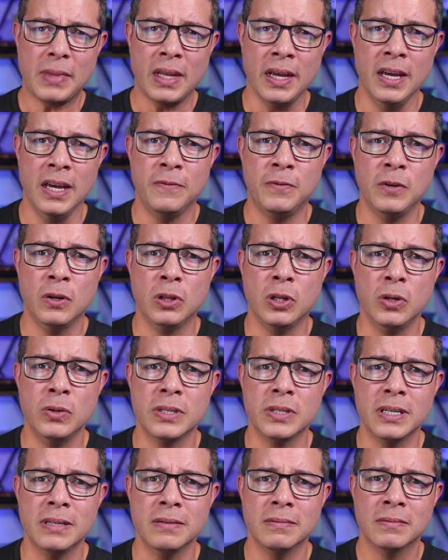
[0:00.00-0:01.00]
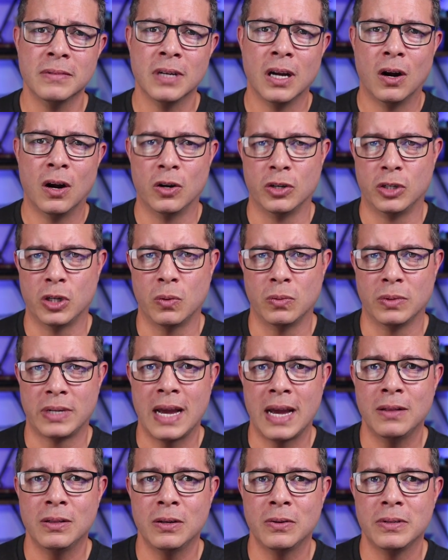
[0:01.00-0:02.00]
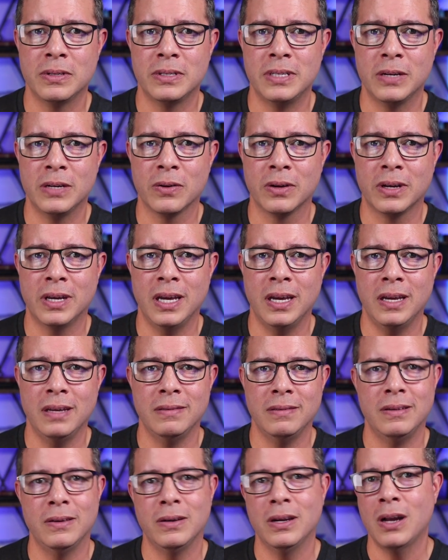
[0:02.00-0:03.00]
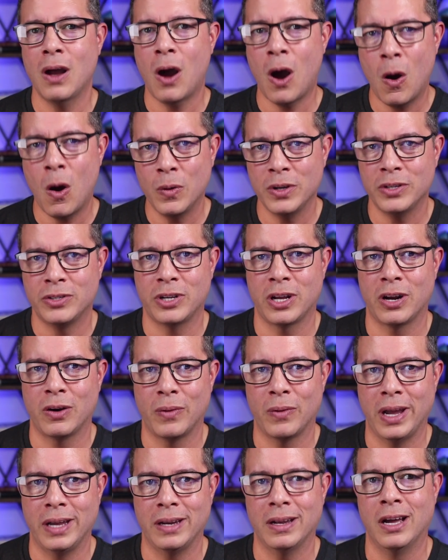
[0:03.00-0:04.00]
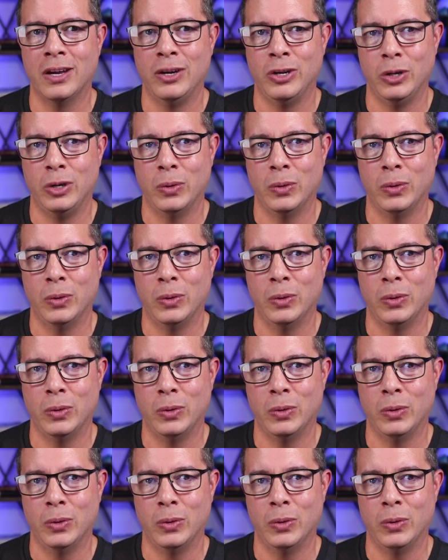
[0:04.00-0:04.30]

If you lose it or don't download the secret key, you can always generate a new